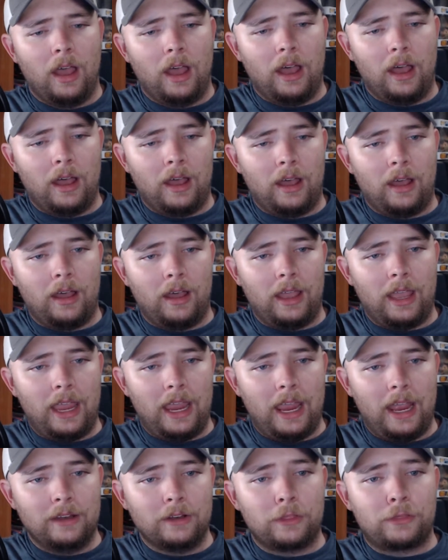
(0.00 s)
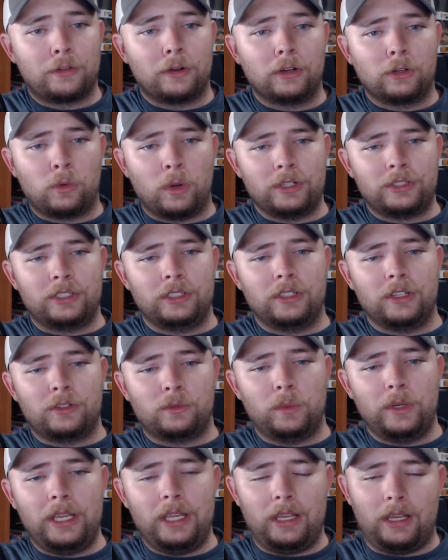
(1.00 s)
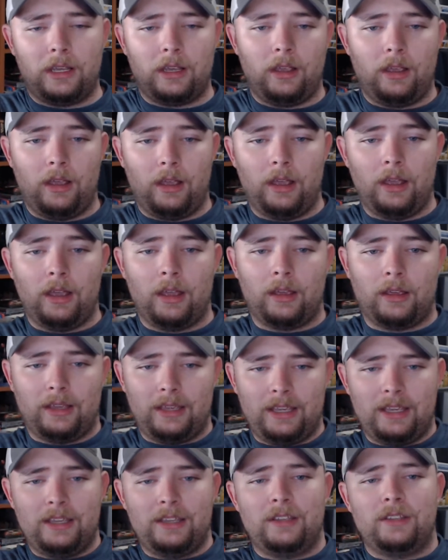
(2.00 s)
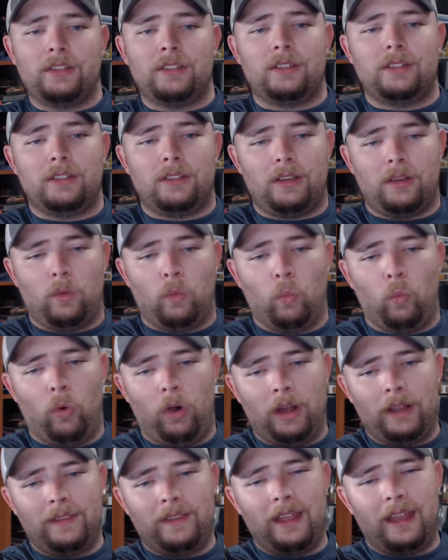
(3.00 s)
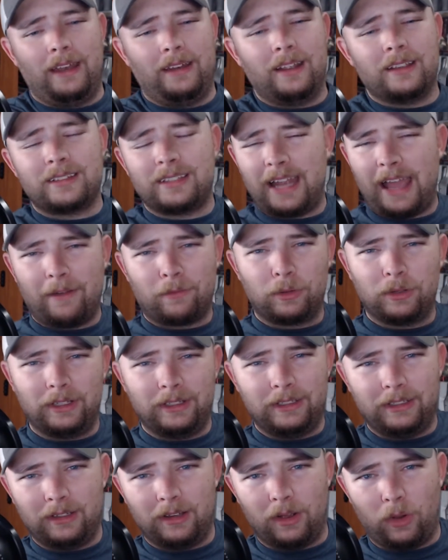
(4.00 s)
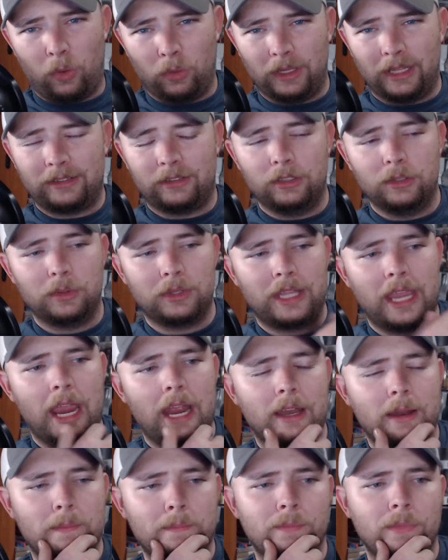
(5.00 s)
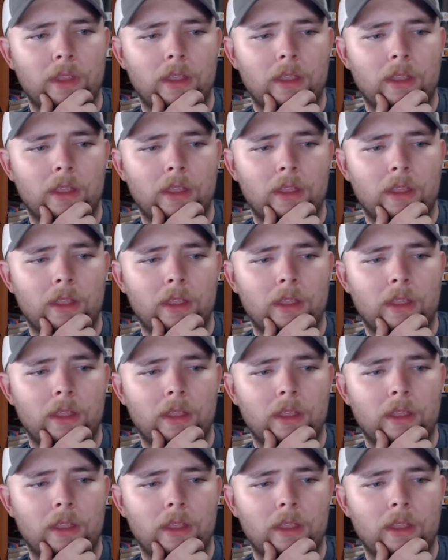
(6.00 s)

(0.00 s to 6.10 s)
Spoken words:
And the third question this week is one that doesn't have really a whole lot to do with canon,